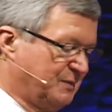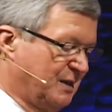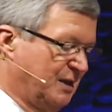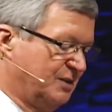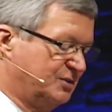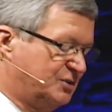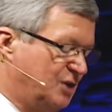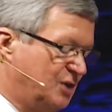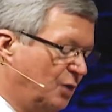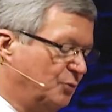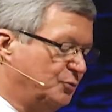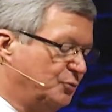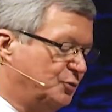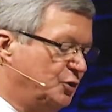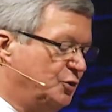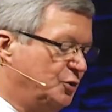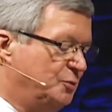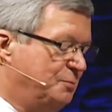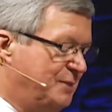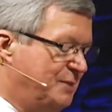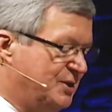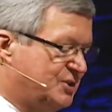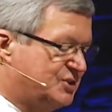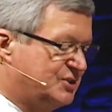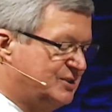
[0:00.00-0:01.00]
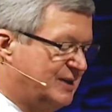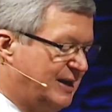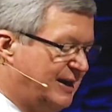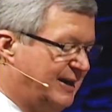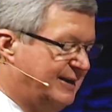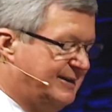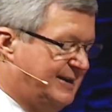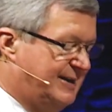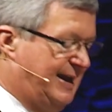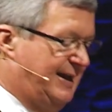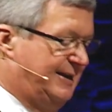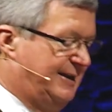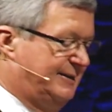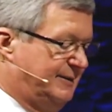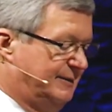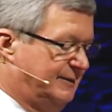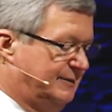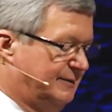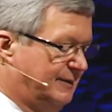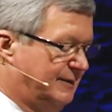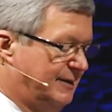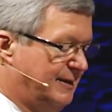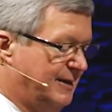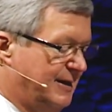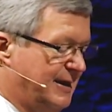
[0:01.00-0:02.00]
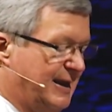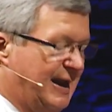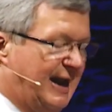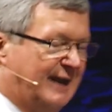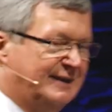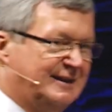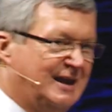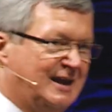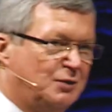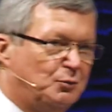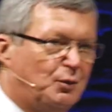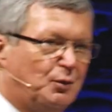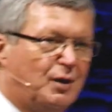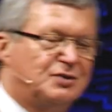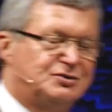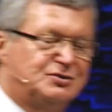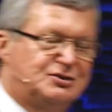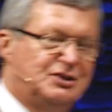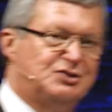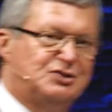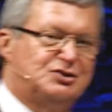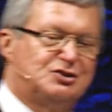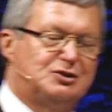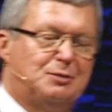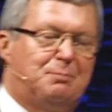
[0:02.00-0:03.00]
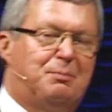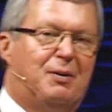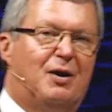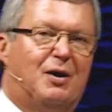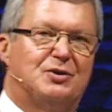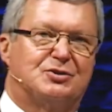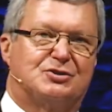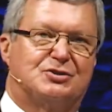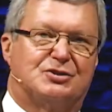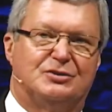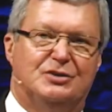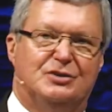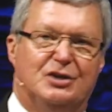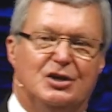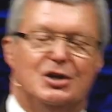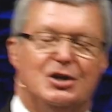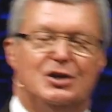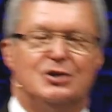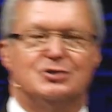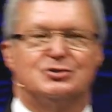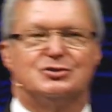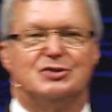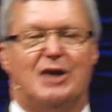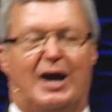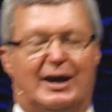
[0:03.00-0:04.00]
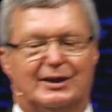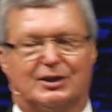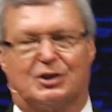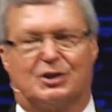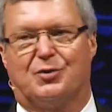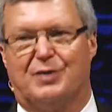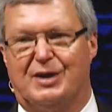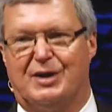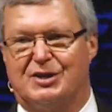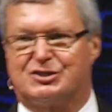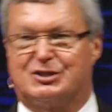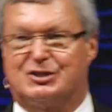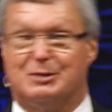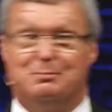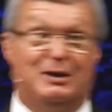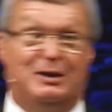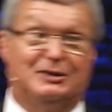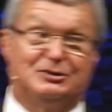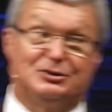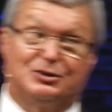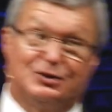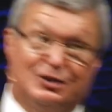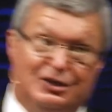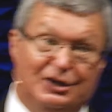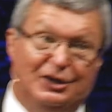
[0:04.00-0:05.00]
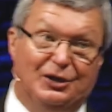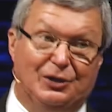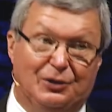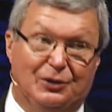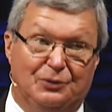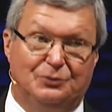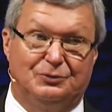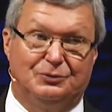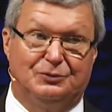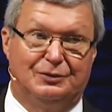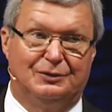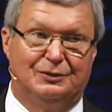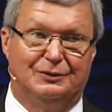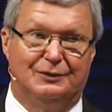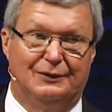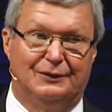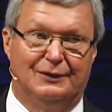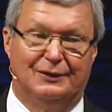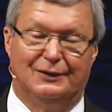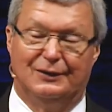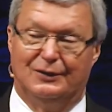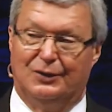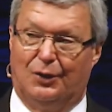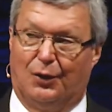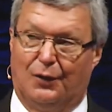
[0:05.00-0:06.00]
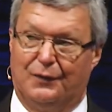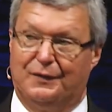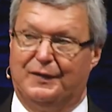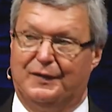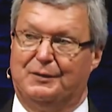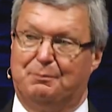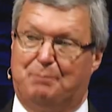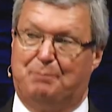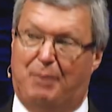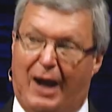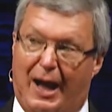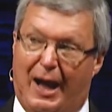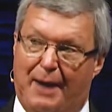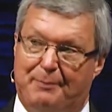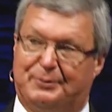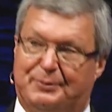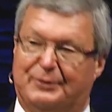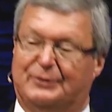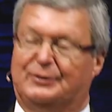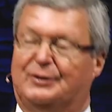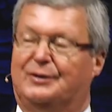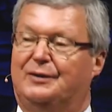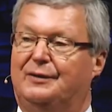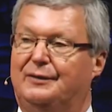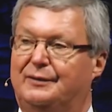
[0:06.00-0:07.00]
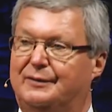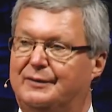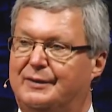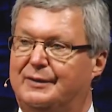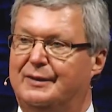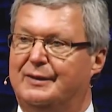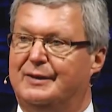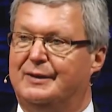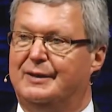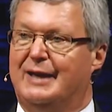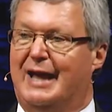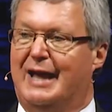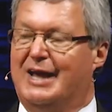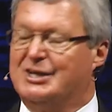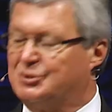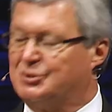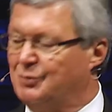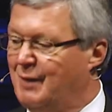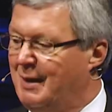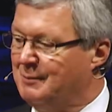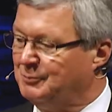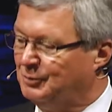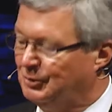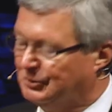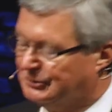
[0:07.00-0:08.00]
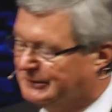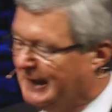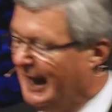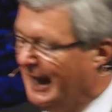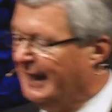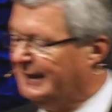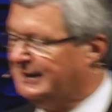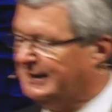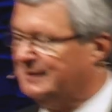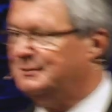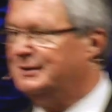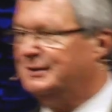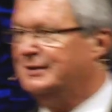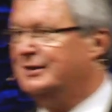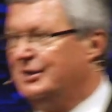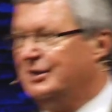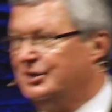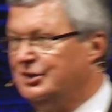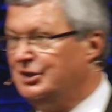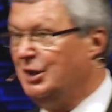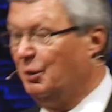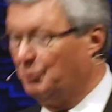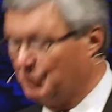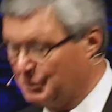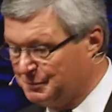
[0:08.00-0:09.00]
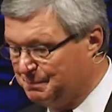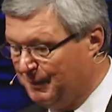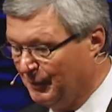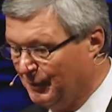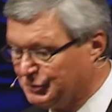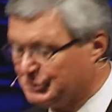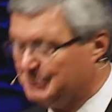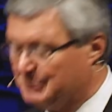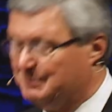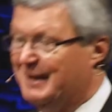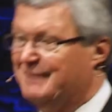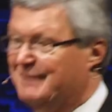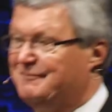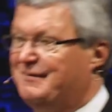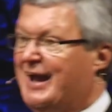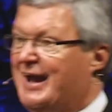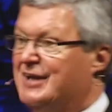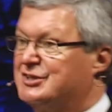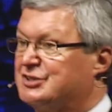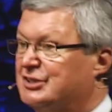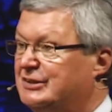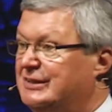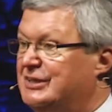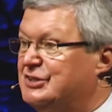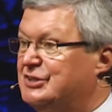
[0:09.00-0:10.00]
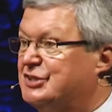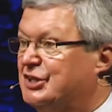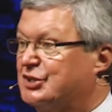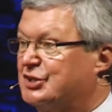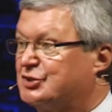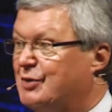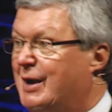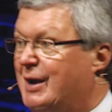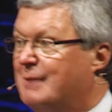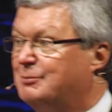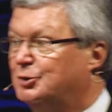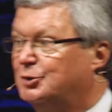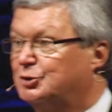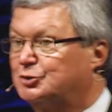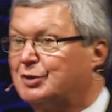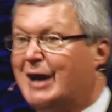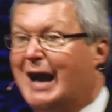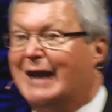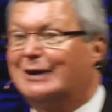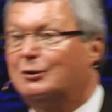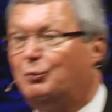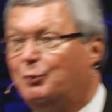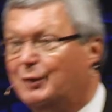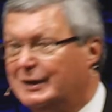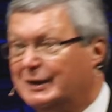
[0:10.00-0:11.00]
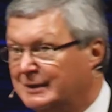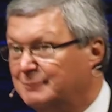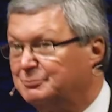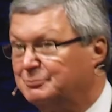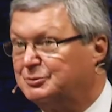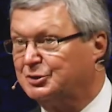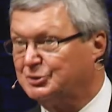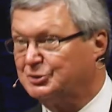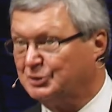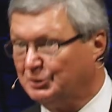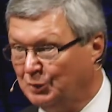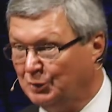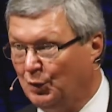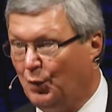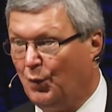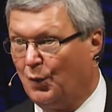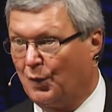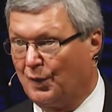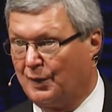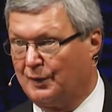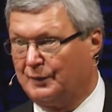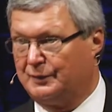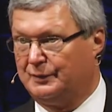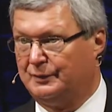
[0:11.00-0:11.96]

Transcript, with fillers: Don't do missionary dating. In other words, this is a person who's not a Christian, but they're cute or they're popular and so I'm going to date him. And, you know, we're supposed to be evangelistic, so I'm going to try to win him to the Lord.